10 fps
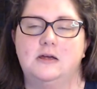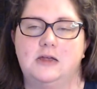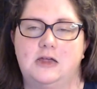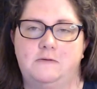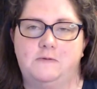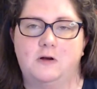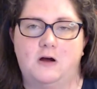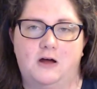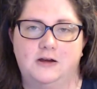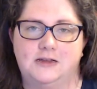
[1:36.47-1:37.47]
If your
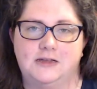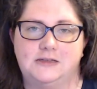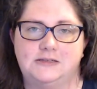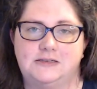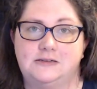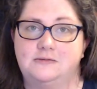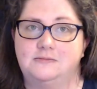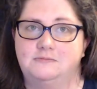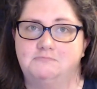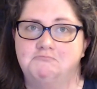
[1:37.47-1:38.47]
audience
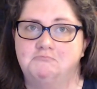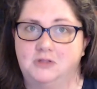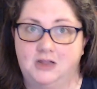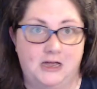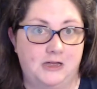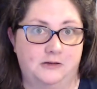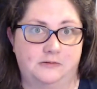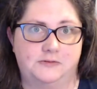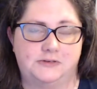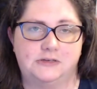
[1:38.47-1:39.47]

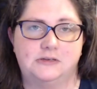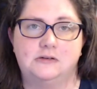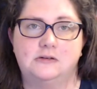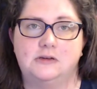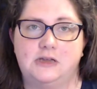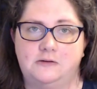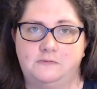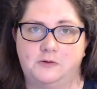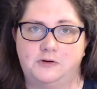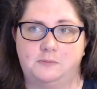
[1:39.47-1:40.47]
loves
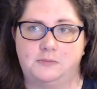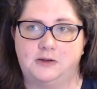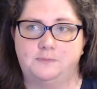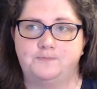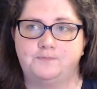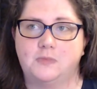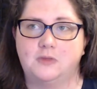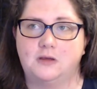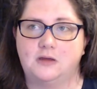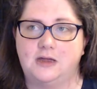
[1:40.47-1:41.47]
info dumping,
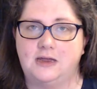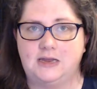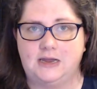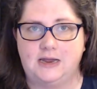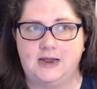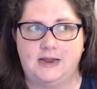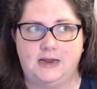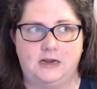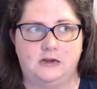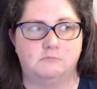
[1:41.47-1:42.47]

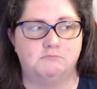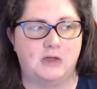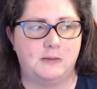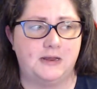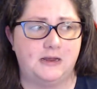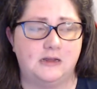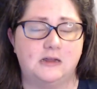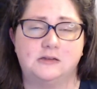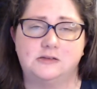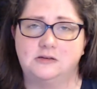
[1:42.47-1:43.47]
aka
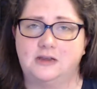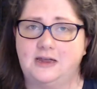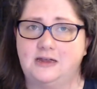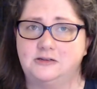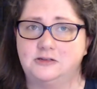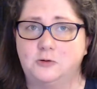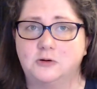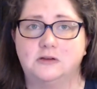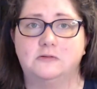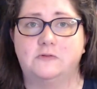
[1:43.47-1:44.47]
maybe a
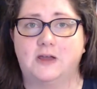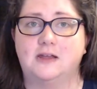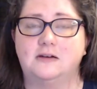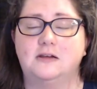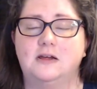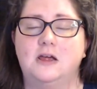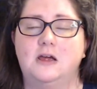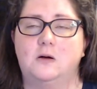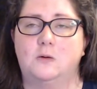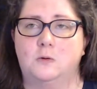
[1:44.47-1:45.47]
Tolkien fan
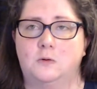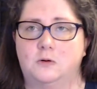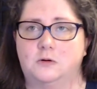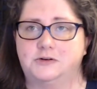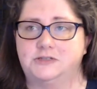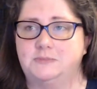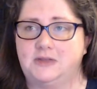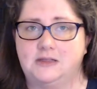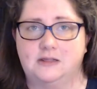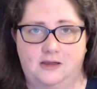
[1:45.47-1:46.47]
or
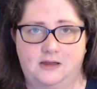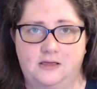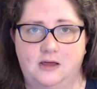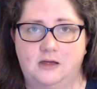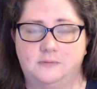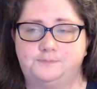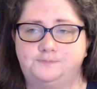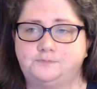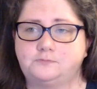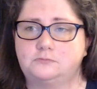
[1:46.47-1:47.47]
something like that,
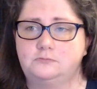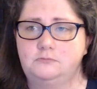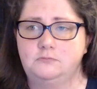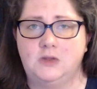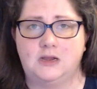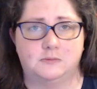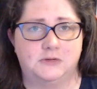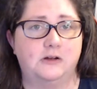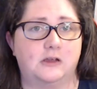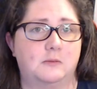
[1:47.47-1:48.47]
and I'm
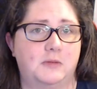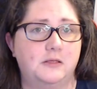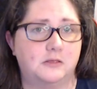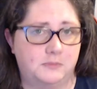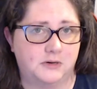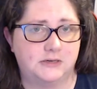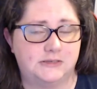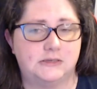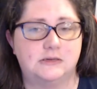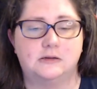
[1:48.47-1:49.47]
talking about the
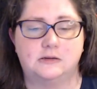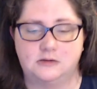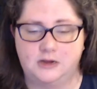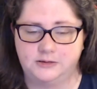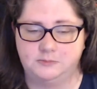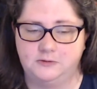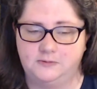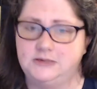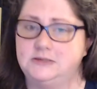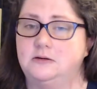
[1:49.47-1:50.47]
books, not the movies,